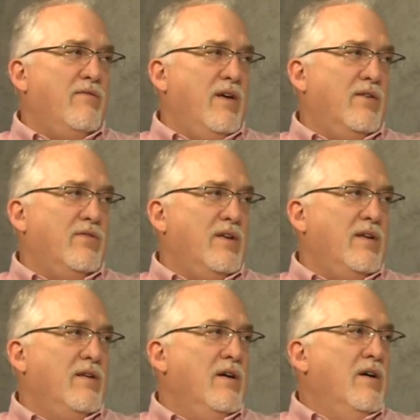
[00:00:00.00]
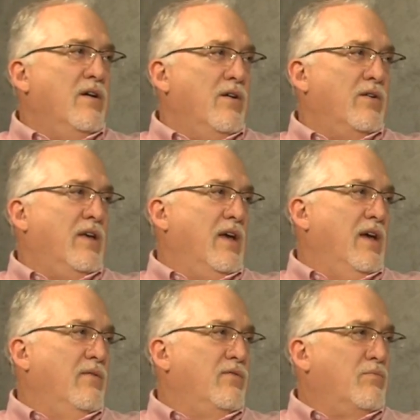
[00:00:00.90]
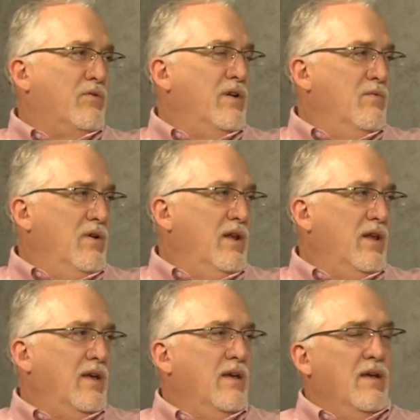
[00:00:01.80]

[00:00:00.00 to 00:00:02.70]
vaccine on calves pre-weaning.